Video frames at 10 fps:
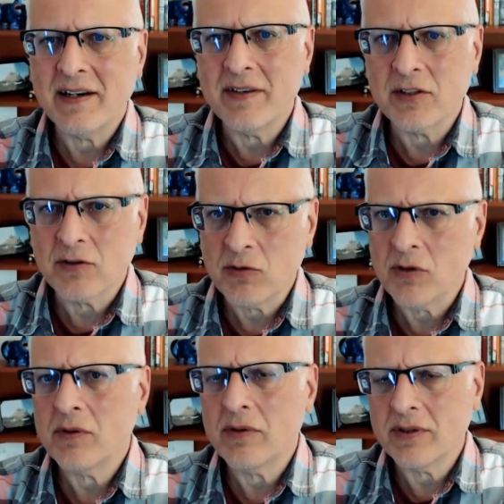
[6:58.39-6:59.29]
This
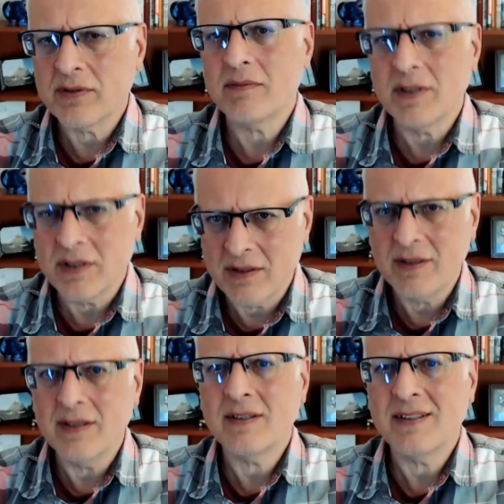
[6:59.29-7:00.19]
growth,
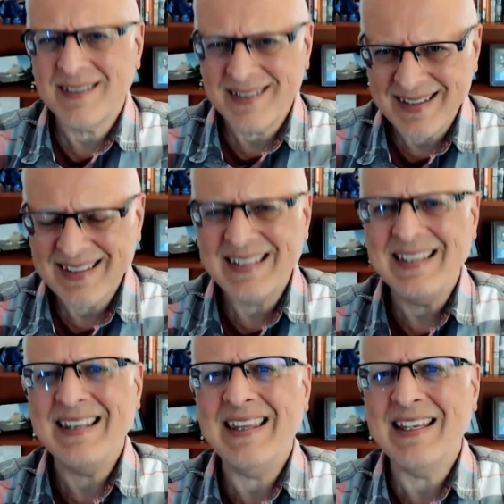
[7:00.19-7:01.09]
this